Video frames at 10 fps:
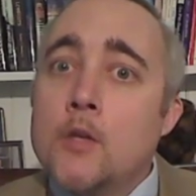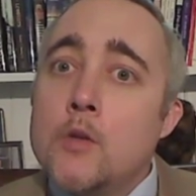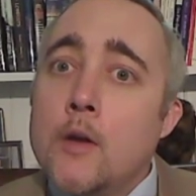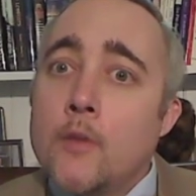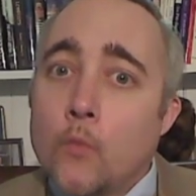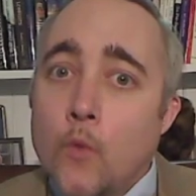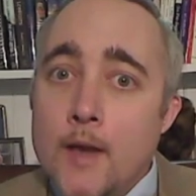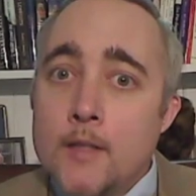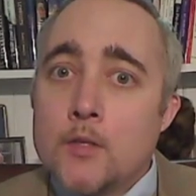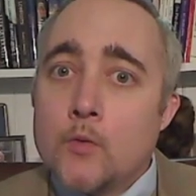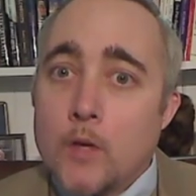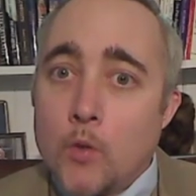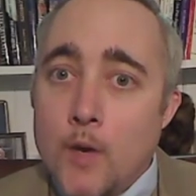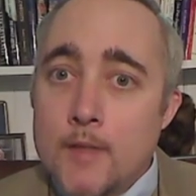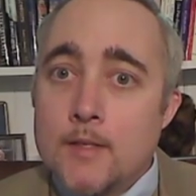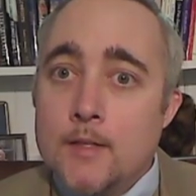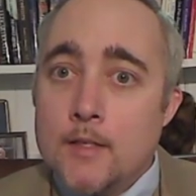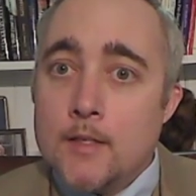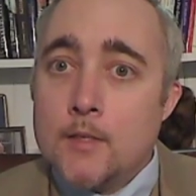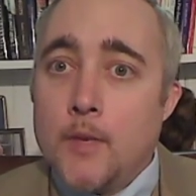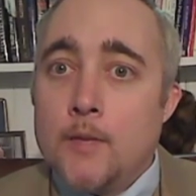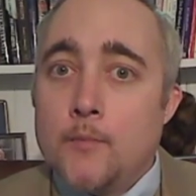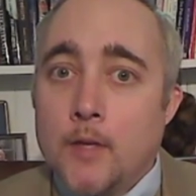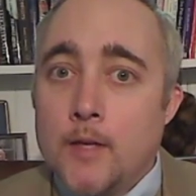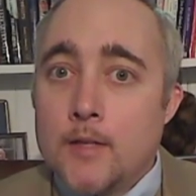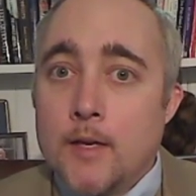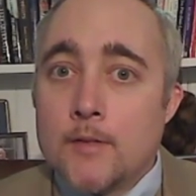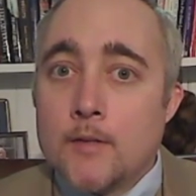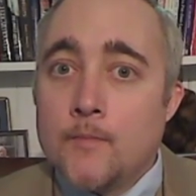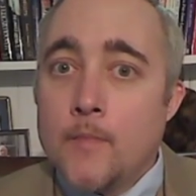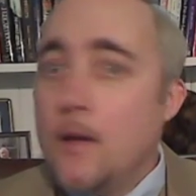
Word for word: you have the right to request an independent blood test.